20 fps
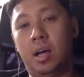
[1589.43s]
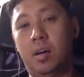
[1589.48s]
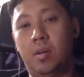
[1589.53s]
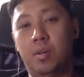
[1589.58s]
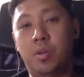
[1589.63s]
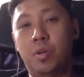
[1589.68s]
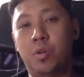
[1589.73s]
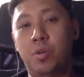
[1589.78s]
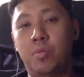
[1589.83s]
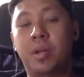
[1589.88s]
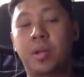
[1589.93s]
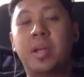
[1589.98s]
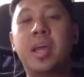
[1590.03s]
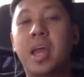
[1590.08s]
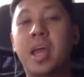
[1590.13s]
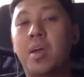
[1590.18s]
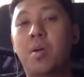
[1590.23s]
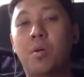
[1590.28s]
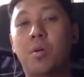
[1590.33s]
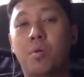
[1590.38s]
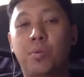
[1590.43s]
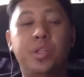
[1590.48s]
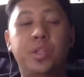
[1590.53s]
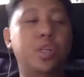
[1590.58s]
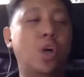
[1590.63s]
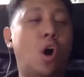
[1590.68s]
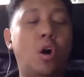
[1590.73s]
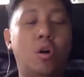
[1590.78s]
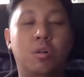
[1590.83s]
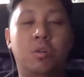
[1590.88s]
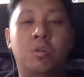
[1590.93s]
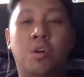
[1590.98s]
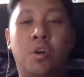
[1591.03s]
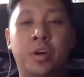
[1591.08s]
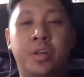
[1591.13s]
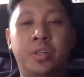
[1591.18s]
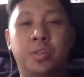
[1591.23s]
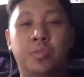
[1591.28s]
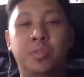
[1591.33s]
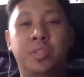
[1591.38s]
You don't even care which
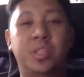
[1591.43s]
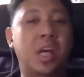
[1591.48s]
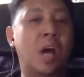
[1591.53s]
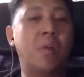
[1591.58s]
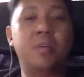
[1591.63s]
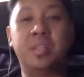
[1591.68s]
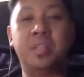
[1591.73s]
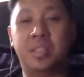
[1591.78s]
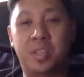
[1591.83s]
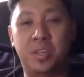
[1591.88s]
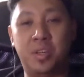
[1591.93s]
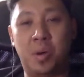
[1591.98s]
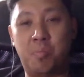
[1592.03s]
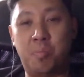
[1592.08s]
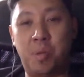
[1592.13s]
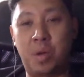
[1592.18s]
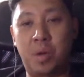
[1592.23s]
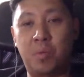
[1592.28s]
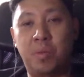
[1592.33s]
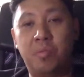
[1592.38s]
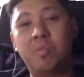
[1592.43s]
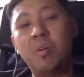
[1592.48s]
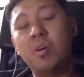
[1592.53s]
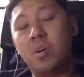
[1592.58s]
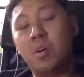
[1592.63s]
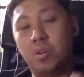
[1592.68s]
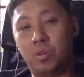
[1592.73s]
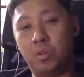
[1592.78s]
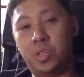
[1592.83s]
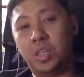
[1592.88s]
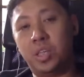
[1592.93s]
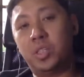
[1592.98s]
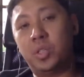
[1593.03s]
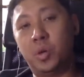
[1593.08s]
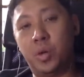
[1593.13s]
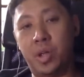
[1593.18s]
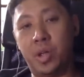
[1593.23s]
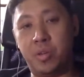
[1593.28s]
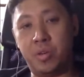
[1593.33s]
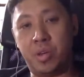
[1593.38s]
altcoins or which currency you're paying with. You just
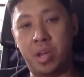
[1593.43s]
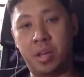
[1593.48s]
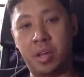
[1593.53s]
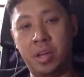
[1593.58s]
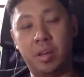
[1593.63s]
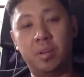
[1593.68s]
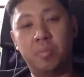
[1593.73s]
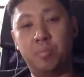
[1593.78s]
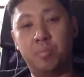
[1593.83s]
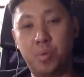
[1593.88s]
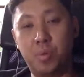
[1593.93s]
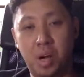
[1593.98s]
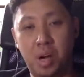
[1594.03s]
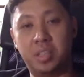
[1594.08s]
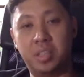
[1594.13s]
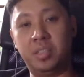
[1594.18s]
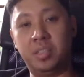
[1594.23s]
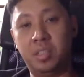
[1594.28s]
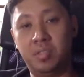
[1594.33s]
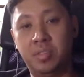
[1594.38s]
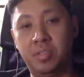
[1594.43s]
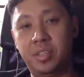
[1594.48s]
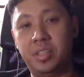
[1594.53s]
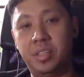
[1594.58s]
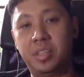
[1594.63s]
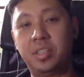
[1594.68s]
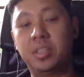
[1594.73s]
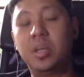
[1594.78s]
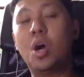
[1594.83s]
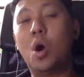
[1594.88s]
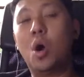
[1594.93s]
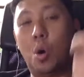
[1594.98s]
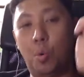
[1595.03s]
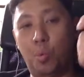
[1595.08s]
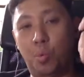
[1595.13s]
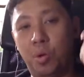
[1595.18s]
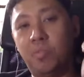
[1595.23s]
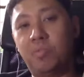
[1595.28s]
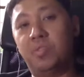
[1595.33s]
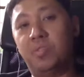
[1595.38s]
know that you can get products and services
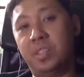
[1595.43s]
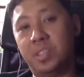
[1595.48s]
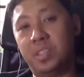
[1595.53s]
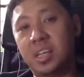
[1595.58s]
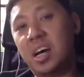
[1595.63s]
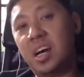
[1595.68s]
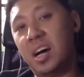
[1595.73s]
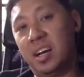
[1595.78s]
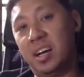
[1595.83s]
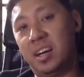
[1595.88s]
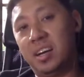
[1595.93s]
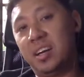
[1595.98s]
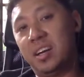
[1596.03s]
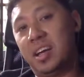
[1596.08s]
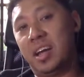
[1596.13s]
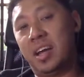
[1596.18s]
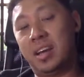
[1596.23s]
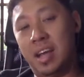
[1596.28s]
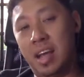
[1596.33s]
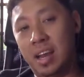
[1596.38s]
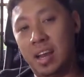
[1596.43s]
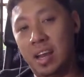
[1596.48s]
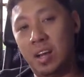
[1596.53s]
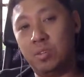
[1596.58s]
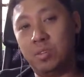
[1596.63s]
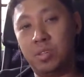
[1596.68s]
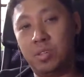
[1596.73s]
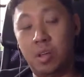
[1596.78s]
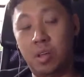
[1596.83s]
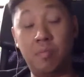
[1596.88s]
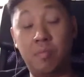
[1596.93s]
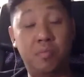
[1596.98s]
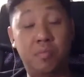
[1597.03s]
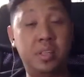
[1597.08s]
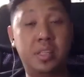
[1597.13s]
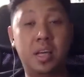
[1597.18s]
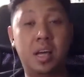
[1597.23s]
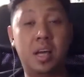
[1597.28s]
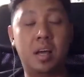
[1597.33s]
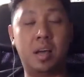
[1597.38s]
with this card. And it allows a
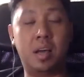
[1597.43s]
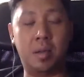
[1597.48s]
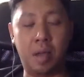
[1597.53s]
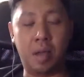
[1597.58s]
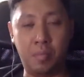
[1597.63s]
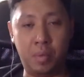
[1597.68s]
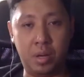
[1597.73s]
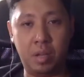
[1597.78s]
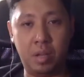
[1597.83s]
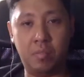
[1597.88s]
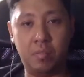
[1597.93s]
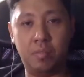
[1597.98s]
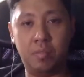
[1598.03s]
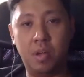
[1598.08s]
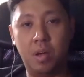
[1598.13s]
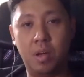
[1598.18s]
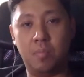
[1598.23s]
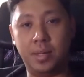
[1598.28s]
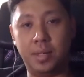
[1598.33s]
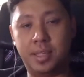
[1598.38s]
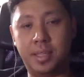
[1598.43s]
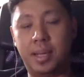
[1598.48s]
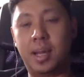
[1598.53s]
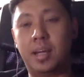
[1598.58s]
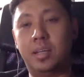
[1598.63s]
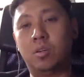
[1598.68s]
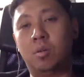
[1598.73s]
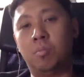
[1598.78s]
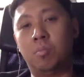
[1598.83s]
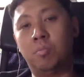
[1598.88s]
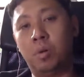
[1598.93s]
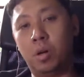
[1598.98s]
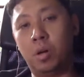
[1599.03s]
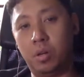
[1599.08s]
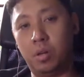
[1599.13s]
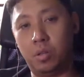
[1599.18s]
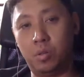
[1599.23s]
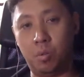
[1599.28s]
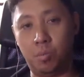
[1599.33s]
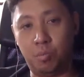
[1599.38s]
Visa, and I believe MasterCard is on board
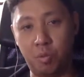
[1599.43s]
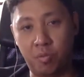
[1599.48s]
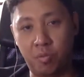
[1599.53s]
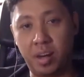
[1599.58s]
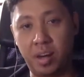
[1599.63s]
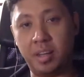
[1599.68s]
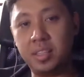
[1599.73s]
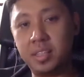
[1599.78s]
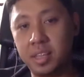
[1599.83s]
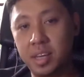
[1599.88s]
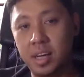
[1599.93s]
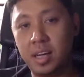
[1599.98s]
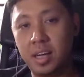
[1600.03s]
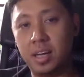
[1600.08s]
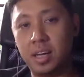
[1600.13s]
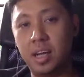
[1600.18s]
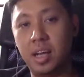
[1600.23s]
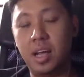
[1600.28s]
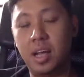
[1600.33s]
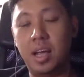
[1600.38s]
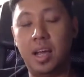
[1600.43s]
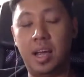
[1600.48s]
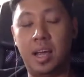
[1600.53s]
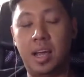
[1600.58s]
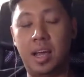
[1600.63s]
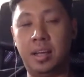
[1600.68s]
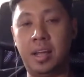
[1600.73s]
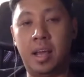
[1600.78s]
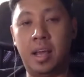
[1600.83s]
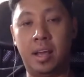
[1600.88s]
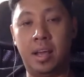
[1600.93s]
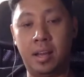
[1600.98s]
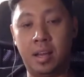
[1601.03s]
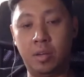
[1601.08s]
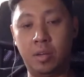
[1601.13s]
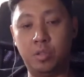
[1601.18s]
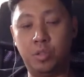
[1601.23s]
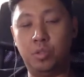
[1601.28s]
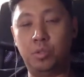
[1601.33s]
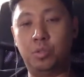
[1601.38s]
to provide this card. And it
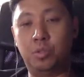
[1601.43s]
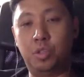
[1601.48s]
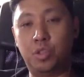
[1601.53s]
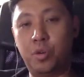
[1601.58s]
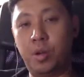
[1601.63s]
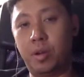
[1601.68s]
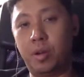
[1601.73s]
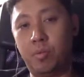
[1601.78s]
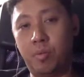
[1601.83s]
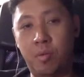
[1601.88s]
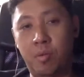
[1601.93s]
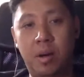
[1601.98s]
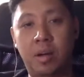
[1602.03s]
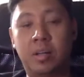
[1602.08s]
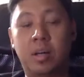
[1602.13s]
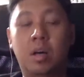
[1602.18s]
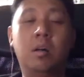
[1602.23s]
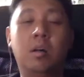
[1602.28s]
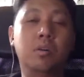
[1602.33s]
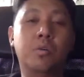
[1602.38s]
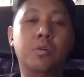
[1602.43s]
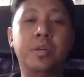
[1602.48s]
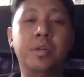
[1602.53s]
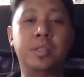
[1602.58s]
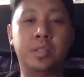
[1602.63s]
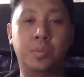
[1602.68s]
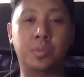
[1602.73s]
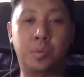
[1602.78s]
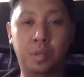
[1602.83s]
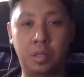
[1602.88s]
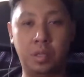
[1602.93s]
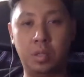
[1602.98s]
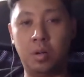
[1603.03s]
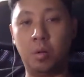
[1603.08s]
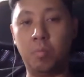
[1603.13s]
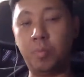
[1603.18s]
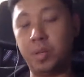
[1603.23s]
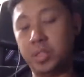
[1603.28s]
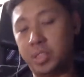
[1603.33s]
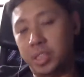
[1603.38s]
allows you to trade with other altcoins as well,
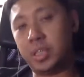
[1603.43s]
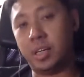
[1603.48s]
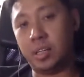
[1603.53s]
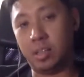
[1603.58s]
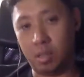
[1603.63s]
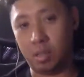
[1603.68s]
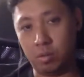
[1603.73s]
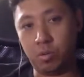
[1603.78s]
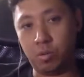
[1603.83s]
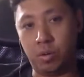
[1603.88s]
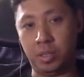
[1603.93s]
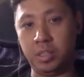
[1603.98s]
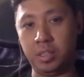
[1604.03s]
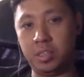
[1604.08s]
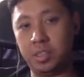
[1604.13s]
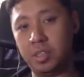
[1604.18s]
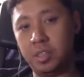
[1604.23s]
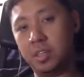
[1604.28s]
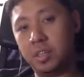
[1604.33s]
or purchase other altcoins.